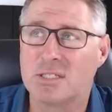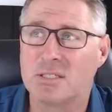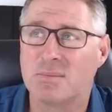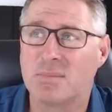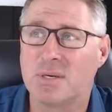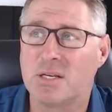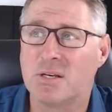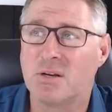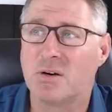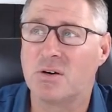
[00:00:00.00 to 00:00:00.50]
it'd
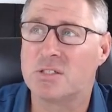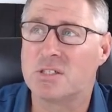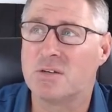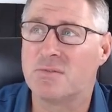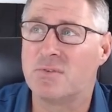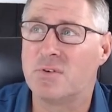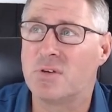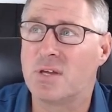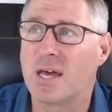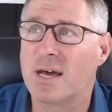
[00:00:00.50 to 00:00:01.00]
be nice
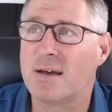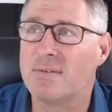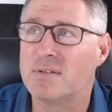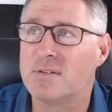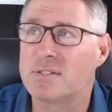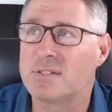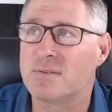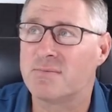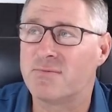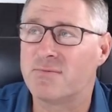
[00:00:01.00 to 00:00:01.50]
if you gave us
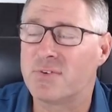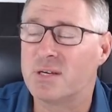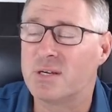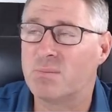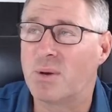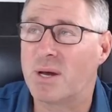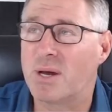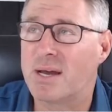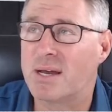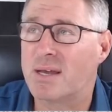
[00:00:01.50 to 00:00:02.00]
some
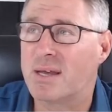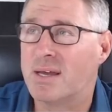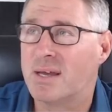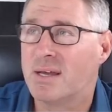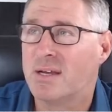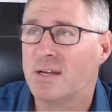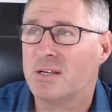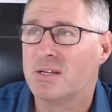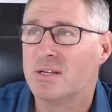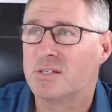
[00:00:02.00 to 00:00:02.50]
feedback
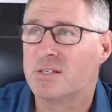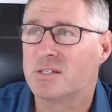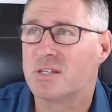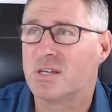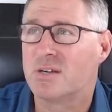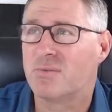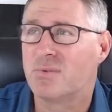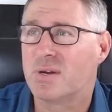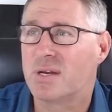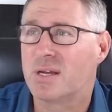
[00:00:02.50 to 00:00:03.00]
to see
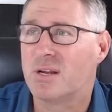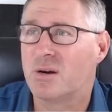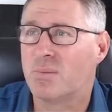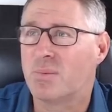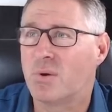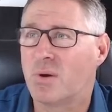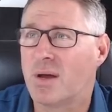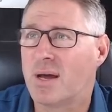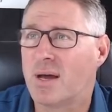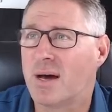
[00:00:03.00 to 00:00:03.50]
if we can help
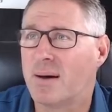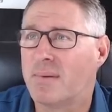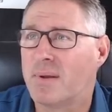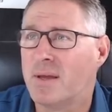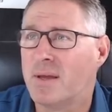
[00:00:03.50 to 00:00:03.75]
you out.